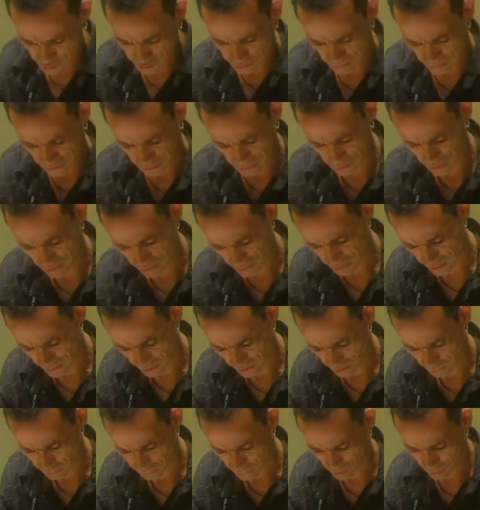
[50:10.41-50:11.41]
that I run in
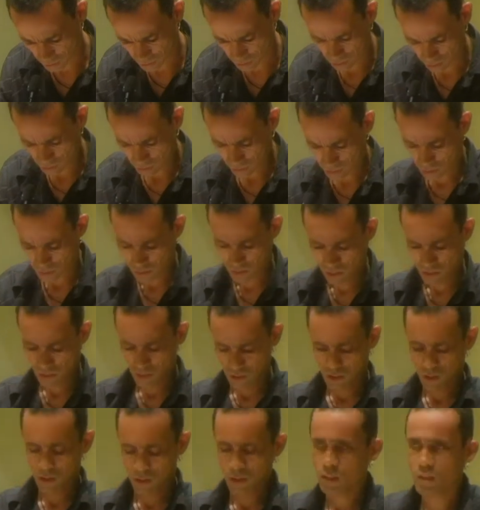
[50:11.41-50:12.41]
Cape Town
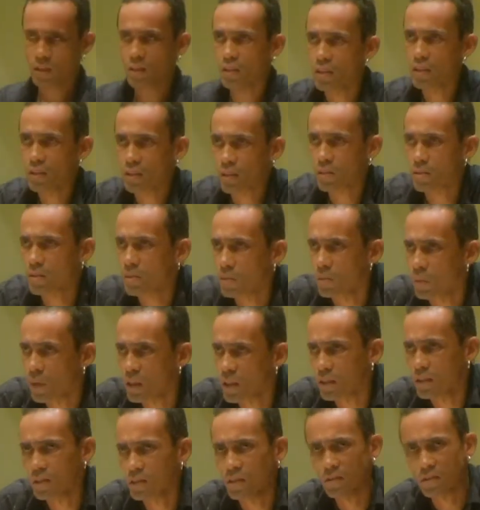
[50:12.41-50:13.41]
is
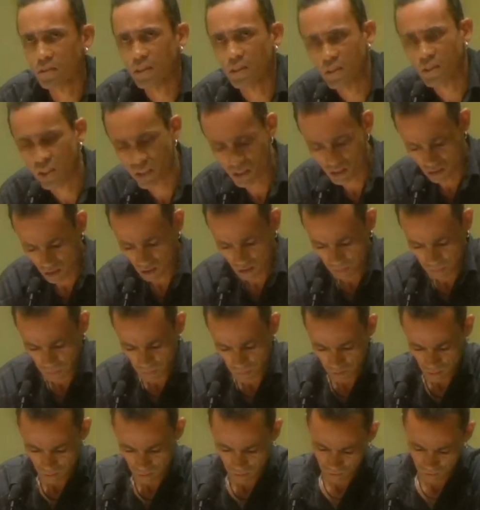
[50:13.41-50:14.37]
one such example,